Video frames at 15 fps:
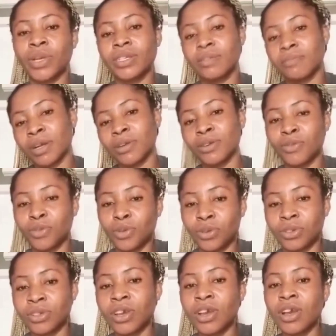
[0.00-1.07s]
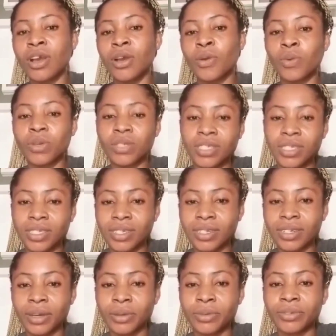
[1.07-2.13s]
where the man of God was
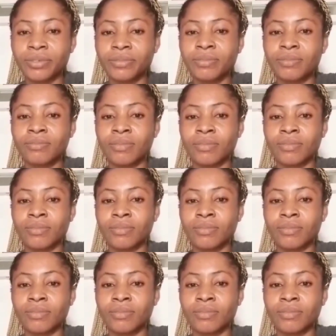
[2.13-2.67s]
sitting down.